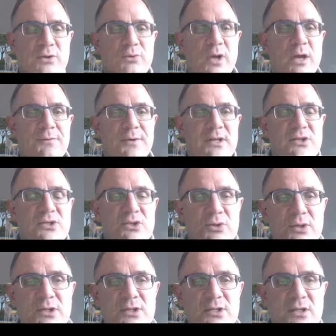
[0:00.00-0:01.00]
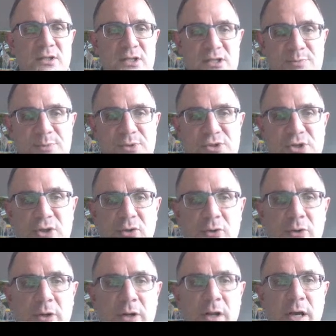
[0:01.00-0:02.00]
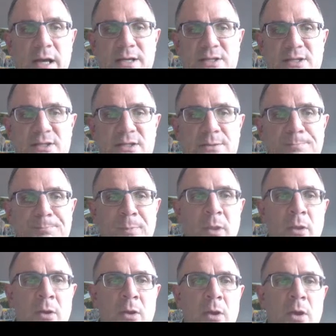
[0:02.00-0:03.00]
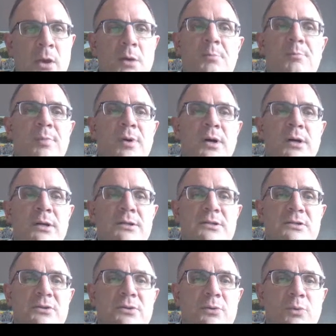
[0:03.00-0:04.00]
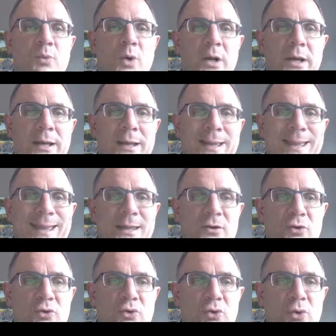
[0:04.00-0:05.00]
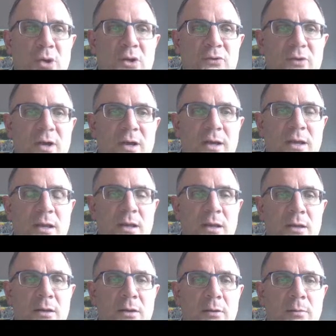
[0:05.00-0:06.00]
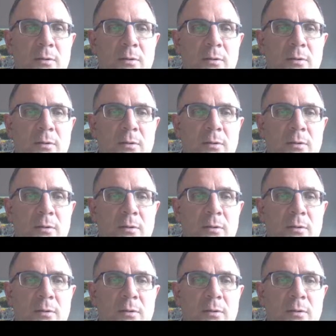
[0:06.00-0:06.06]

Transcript: have any students in this particular class, but what I can do is I can,